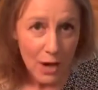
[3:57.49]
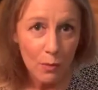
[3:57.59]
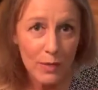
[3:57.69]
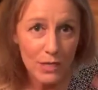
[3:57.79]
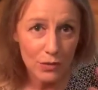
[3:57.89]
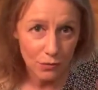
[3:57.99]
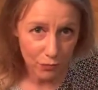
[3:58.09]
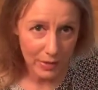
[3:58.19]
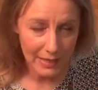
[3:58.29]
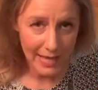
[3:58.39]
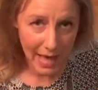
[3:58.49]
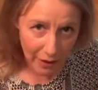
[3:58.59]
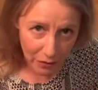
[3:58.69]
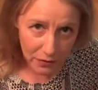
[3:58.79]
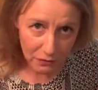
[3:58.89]
which is really
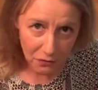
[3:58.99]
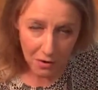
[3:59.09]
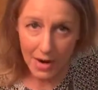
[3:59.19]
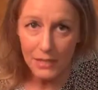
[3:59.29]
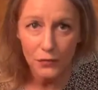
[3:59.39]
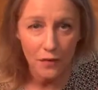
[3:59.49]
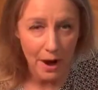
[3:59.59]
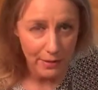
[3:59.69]
healthy for us, for our